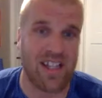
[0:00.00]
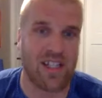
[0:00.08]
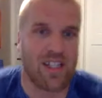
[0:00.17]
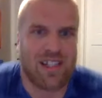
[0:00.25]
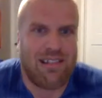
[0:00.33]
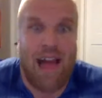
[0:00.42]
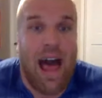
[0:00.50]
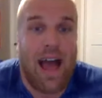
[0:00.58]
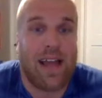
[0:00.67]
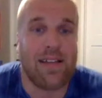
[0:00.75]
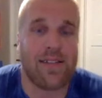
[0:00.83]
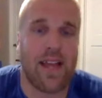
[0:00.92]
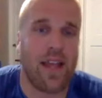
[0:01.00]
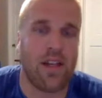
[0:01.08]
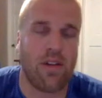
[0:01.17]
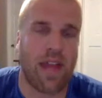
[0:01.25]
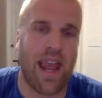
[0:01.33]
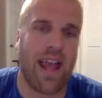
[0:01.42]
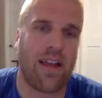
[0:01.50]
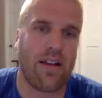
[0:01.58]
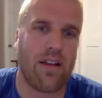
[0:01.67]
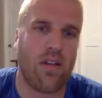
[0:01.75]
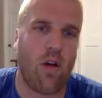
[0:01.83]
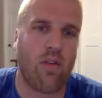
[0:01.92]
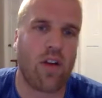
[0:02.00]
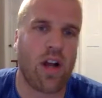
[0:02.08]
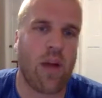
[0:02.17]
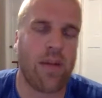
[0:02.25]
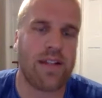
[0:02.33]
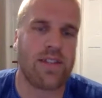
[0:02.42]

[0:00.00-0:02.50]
It's just lies and you can't overcome it.